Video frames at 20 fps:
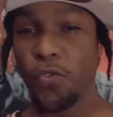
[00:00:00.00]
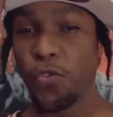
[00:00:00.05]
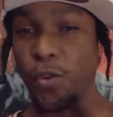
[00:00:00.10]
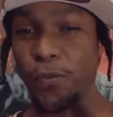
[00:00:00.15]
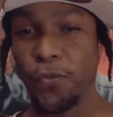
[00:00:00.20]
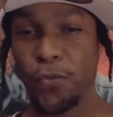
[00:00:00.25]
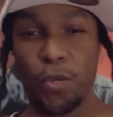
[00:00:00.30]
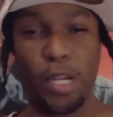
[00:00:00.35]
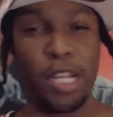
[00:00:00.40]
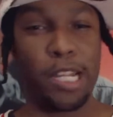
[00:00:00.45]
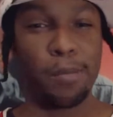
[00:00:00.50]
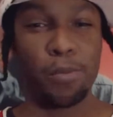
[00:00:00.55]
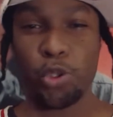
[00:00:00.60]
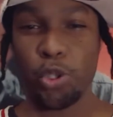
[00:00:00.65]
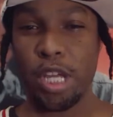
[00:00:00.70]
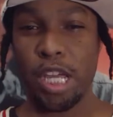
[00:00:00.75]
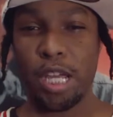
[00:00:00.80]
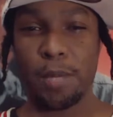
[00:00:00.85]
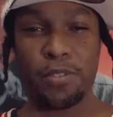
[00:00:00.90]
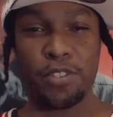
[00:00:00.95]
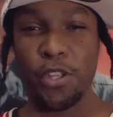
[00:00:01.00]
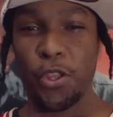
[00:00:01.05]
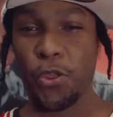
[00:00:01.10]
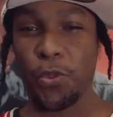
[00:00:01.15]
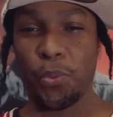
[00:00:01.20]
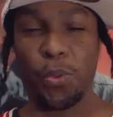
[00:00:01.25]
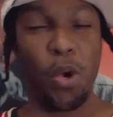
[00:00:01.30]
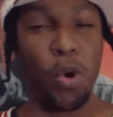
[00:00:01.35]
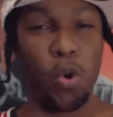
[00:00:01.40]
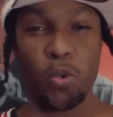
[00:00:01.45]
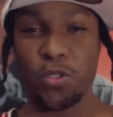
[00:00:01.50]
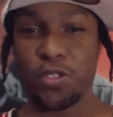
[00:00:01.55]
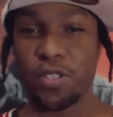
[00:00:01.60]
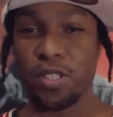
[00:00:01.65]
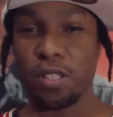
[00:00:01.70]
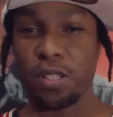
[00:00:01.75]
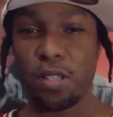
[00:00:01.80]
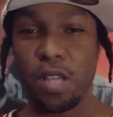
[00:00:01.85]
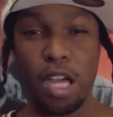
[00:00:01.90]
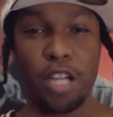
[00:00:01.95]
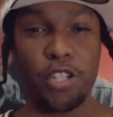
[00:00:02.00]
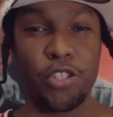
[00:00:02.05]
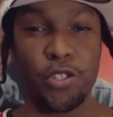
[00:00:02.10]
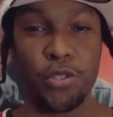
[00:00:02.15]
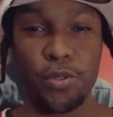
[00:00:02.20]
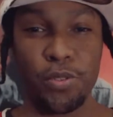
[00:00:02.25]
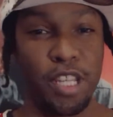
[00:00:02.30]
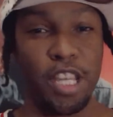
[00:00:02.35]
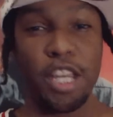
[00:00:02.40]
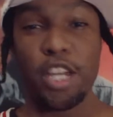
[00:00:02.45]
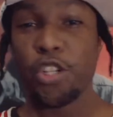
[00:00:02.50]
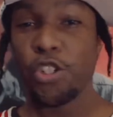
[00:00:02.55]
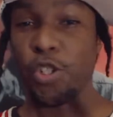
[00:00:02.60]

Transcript: from frame traps to throws to launchers,